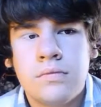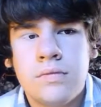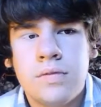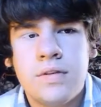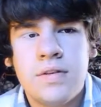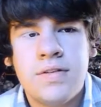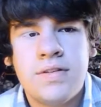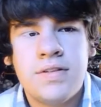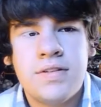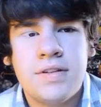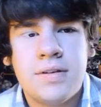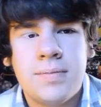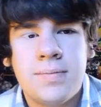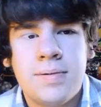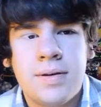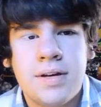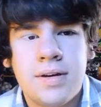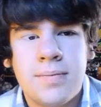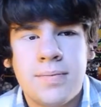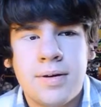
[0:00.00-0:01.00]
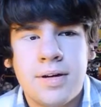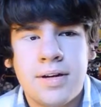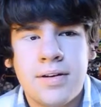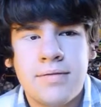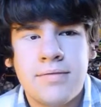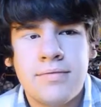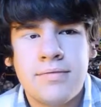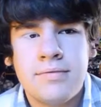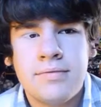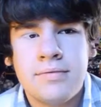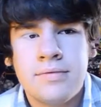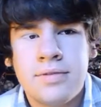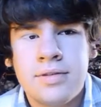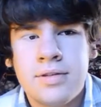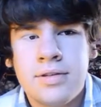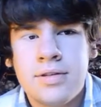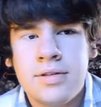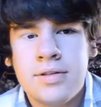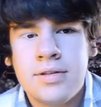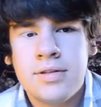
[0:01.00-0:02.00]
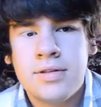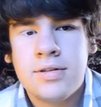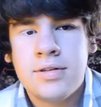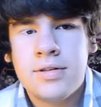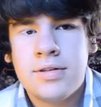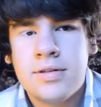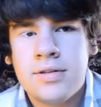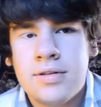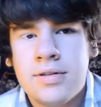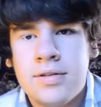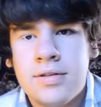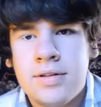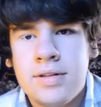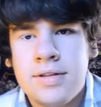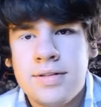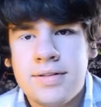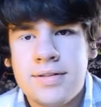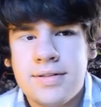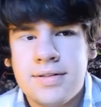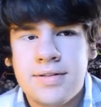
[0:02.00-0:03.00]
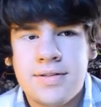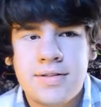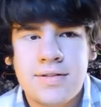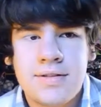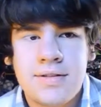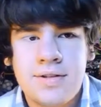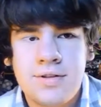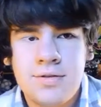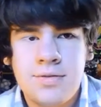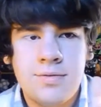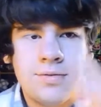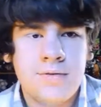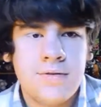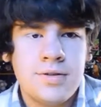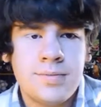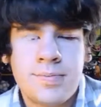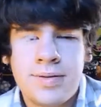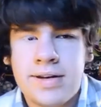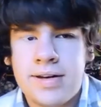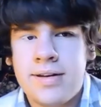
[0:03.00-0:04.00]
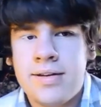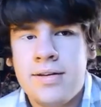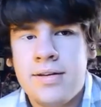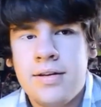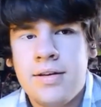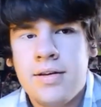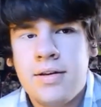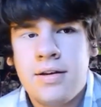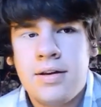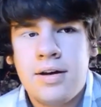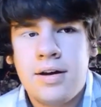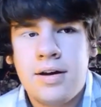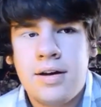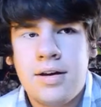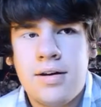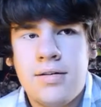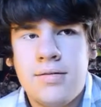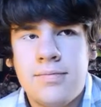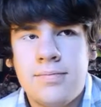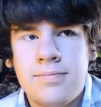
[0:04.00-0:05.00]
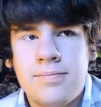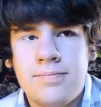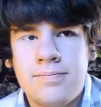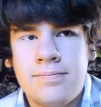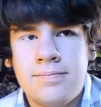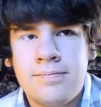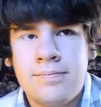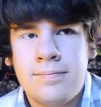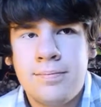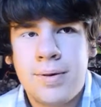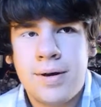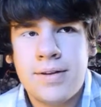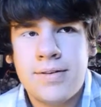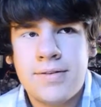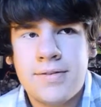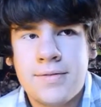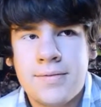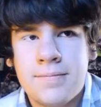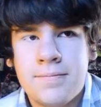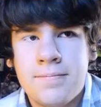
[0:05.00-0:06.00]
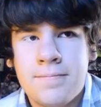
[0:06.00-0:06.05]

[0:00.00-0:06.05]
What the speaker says: this is a big butt. This is a huge butt. Butts.